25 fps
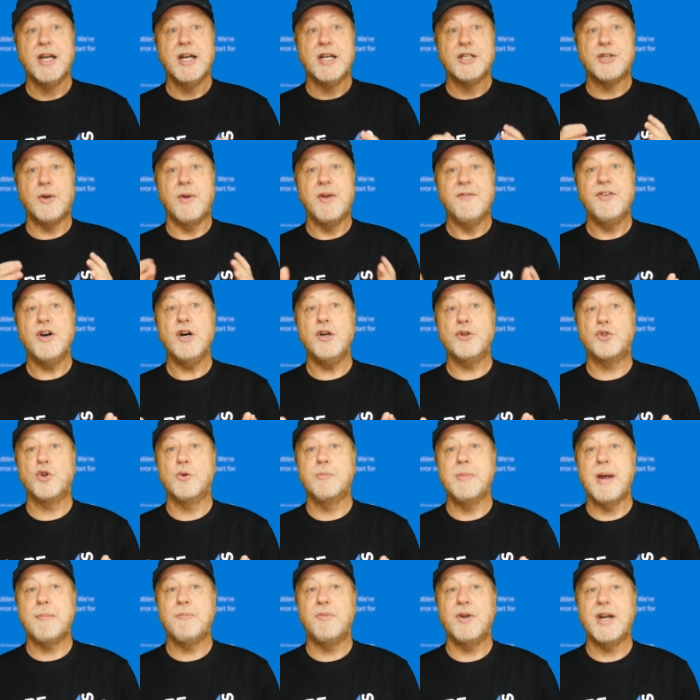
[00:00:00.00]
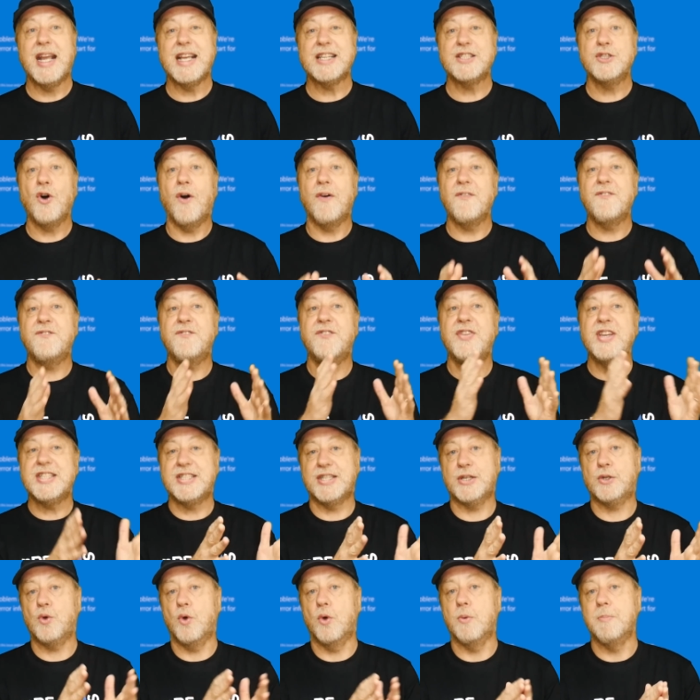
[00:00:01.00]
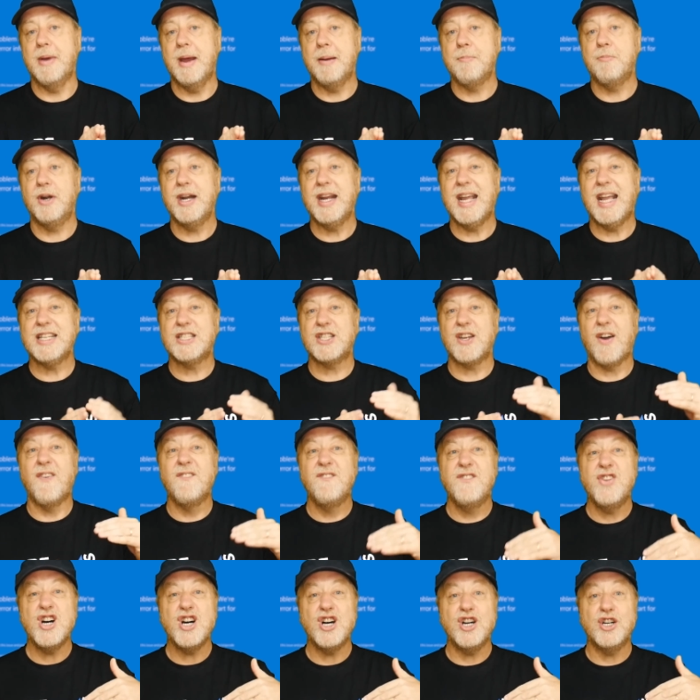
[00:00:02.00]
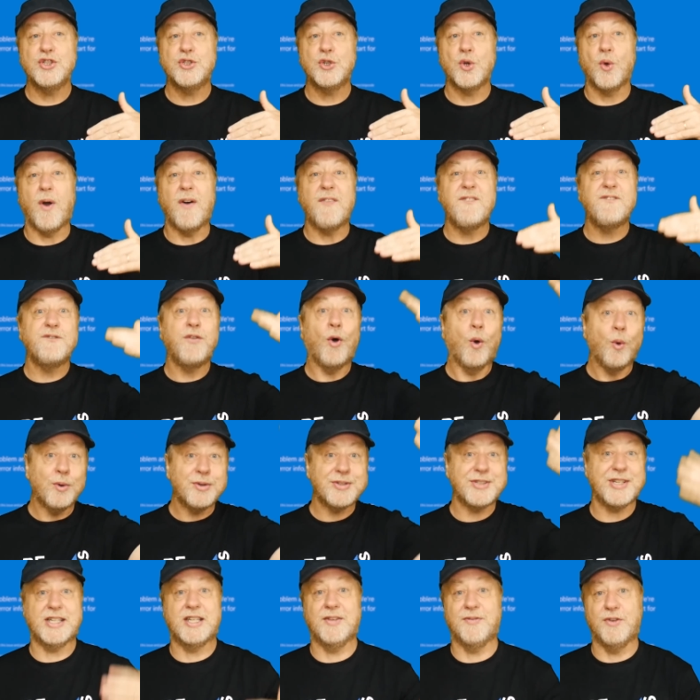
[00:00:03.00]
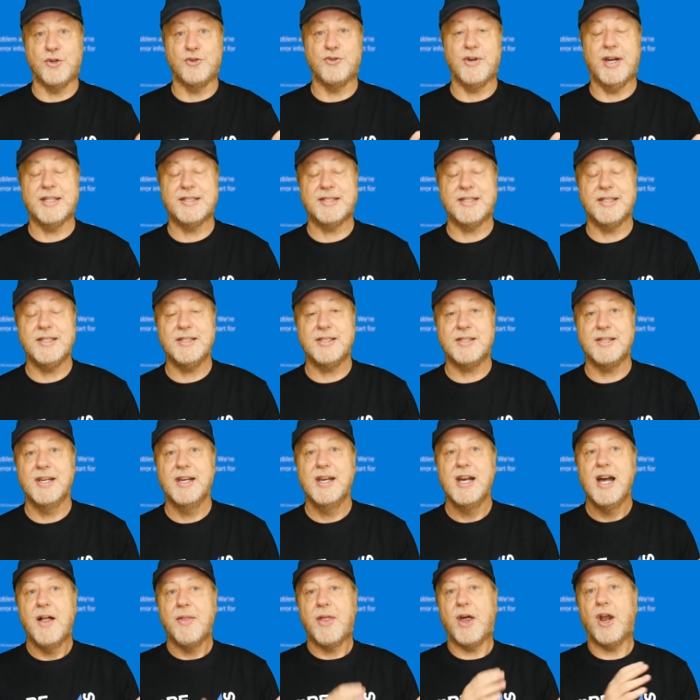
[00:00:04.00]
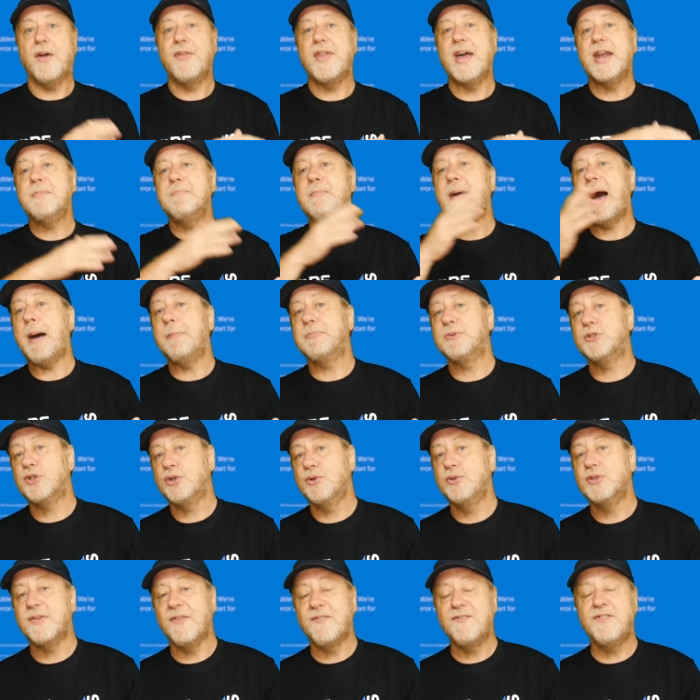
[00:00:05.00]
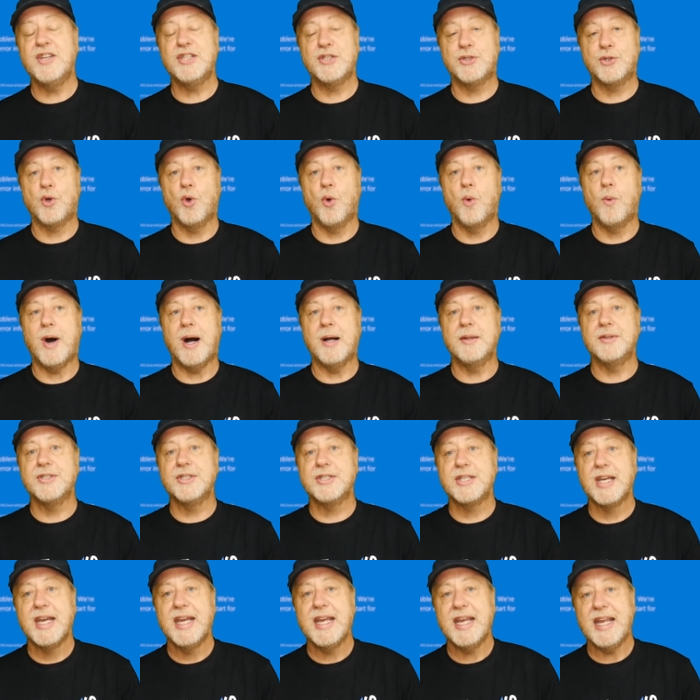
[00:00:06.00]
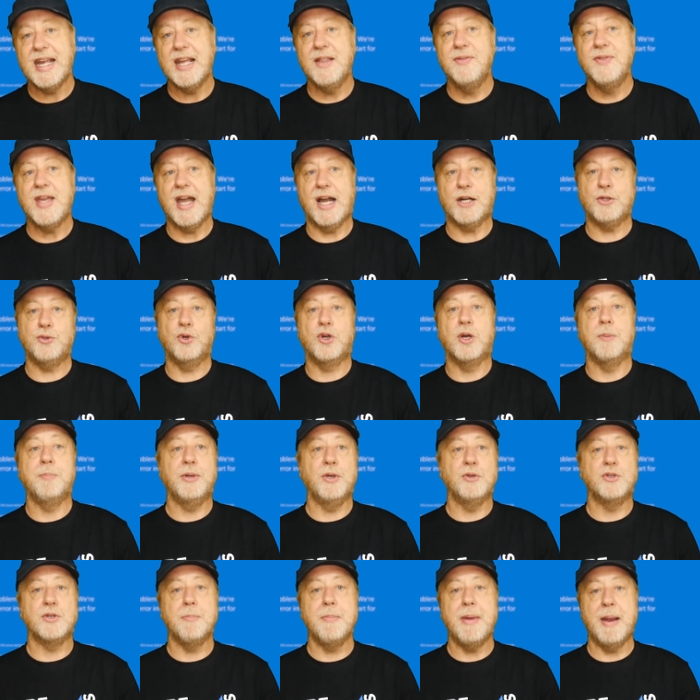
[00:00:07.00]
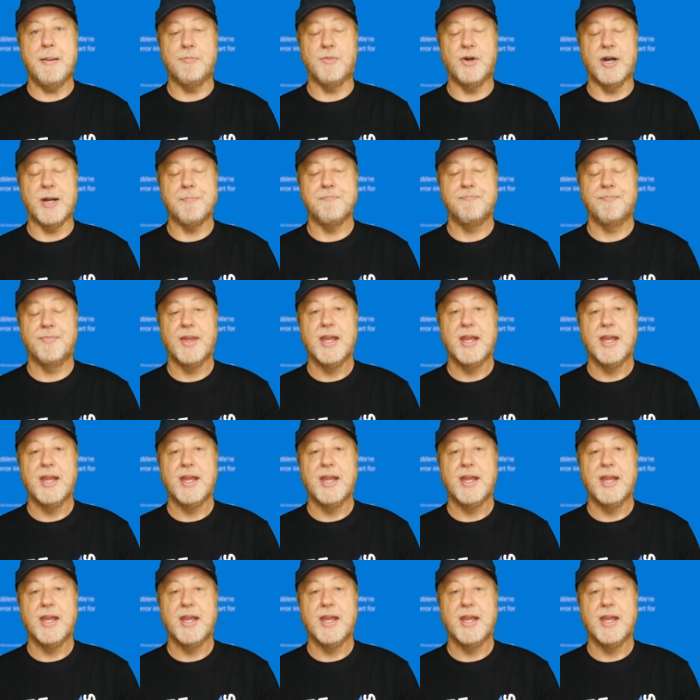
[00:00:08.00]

So in virtual memory, it's not physical memory, it's a false set of addresses that are then mapped to some physical ones in the actual computer memory.